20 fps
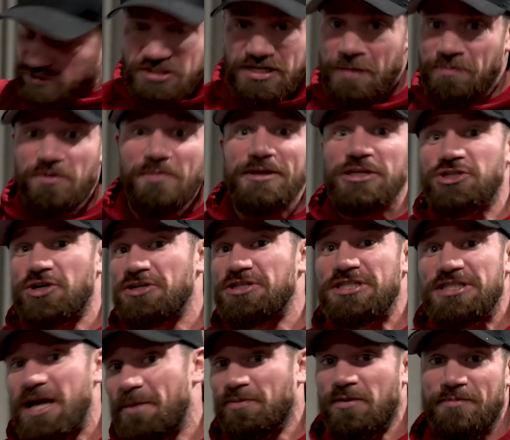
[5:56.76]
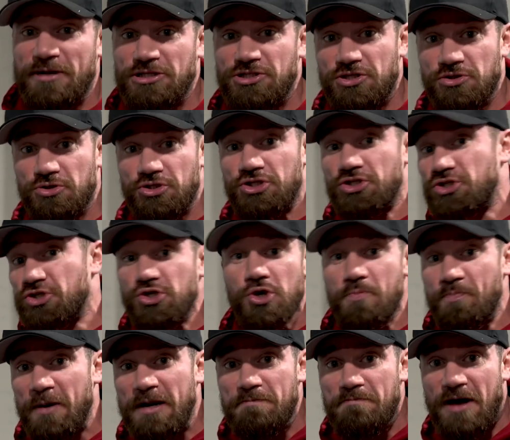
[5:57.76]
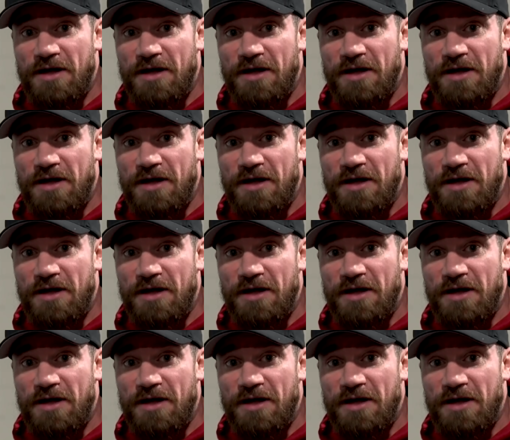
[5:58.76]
Supplements are supplements, you stupid